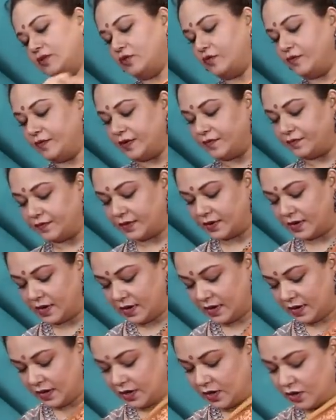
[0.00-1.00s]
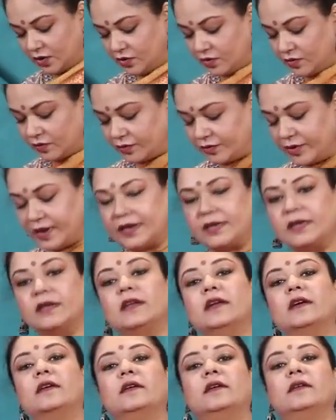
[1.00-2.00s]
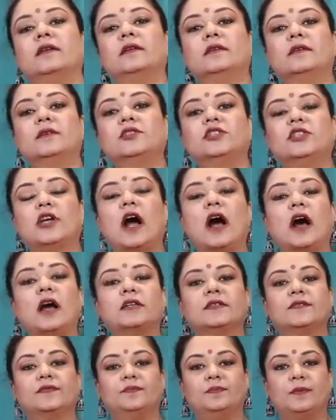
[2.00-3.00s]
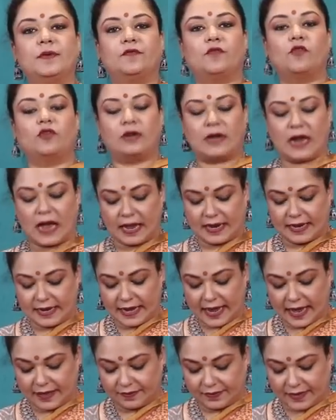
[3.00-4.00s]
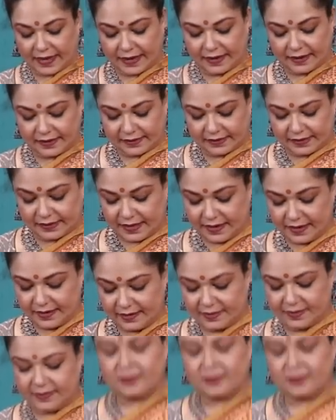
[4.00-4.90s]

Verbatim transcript: We've created a chart before dyeing, and then see.